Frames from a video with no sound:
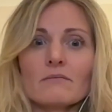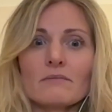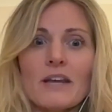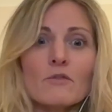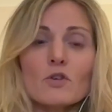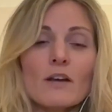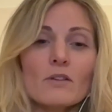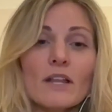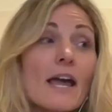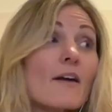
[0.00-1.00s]

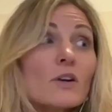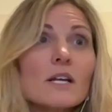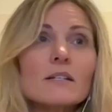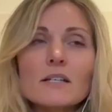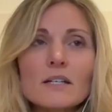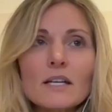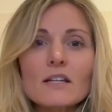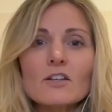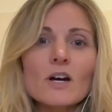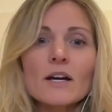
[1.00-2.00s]
Every kid's going to eat.
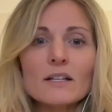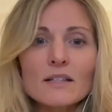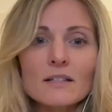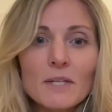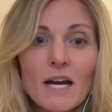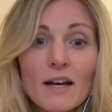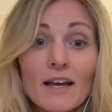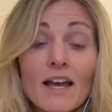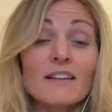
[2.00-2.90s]
They're not going to let them die.